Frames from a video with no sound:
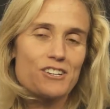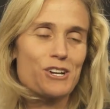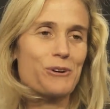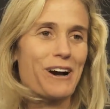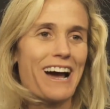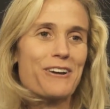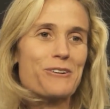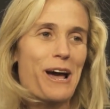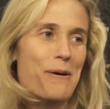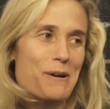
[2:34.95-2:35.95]
you know, I
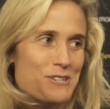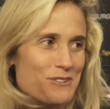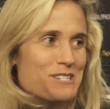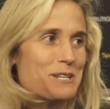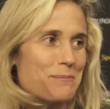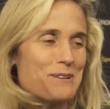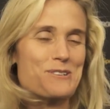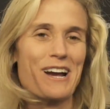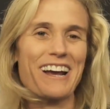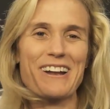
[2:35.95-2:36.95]
don't know how much of a sleeping
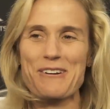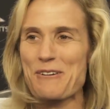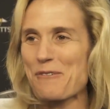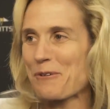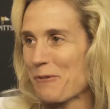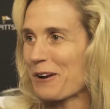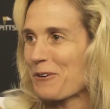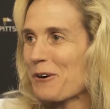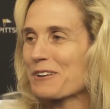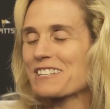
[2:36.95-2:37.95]
giant. I don't know if we want to
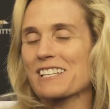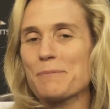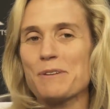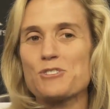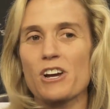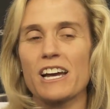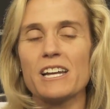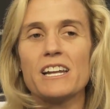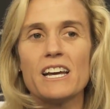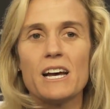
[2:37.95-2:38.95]
call it a sleeping
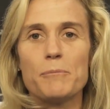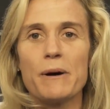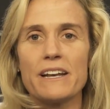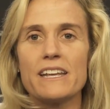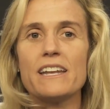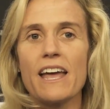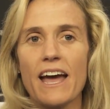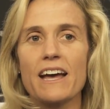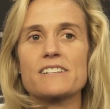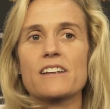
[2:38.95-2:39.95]
giant, but it
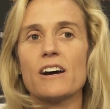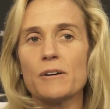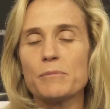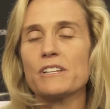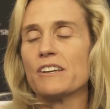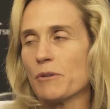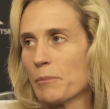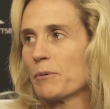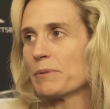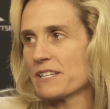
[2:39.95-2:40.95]
has
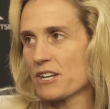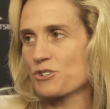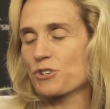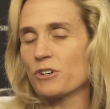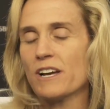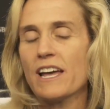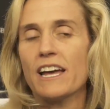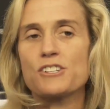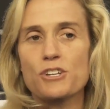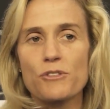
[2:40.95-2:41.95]
unbelievable potential.
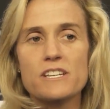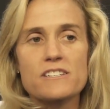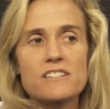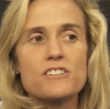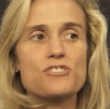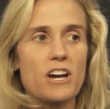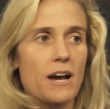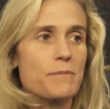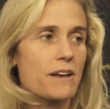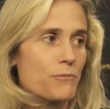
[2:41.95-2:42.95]
And so this is a
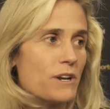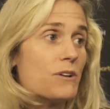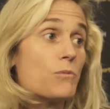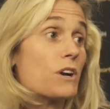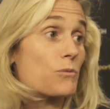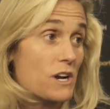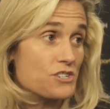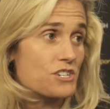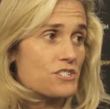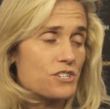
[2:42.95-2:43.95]
job that we didn't want to
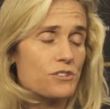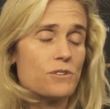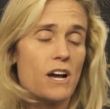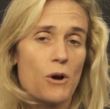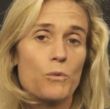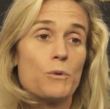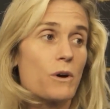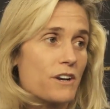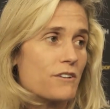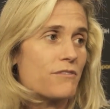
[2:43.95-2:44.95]
rush into. We
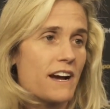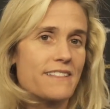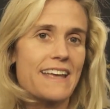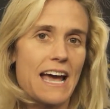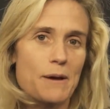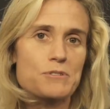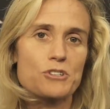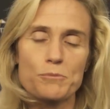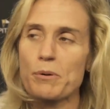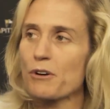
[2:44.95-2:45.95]
wanted to find the
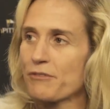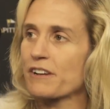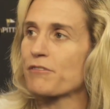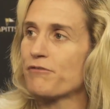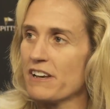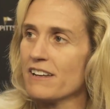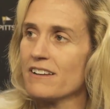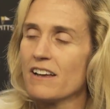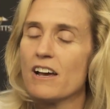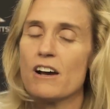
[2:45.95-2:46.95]
absolute perfect fit
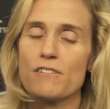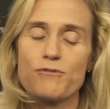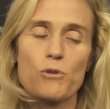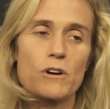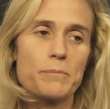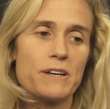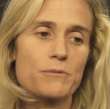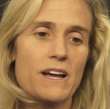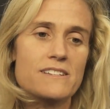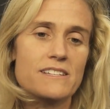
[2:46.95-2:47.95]
for Pitt
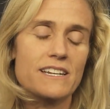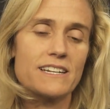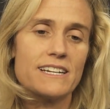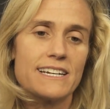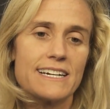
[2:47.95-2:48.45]
Wrestling.